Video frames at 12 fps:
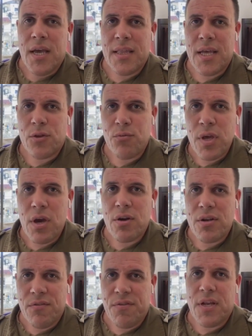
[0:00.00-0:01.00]
and that we
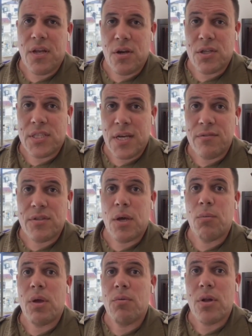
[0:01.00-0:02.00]
are defending ourselves
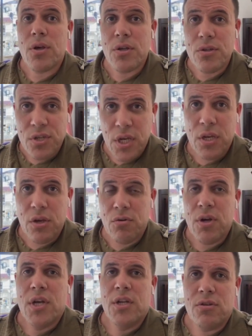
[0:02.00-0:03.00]
and we will
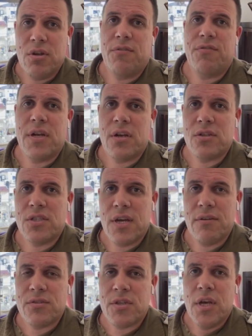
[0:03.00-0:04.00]
continue to defend
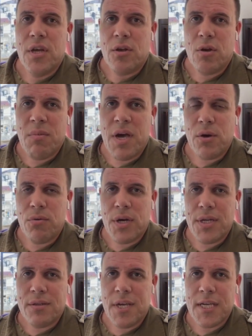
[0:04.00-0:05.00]
ourselves no matter
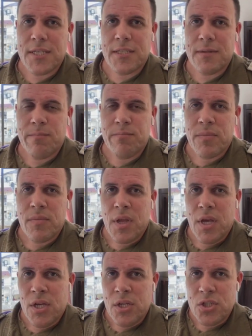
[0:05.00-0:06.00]
what it takes.
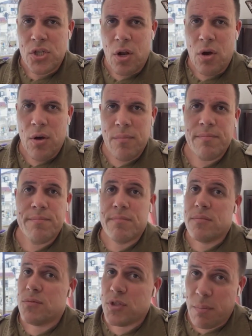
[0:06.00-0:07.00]
Shalom,
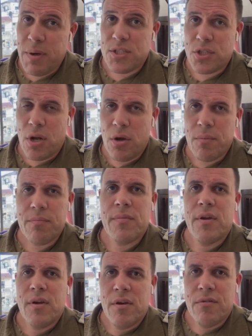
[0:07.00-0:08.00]
Shabbat Shalom
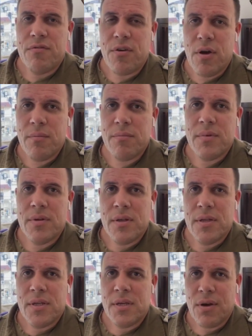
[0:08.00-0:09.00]
from
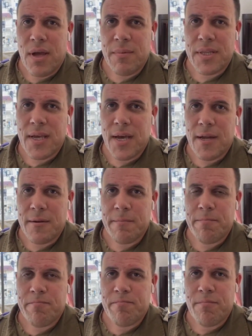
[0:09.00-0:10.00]
Ramat Gan.
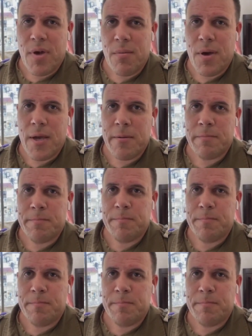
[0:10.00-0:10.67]
Bye-bye.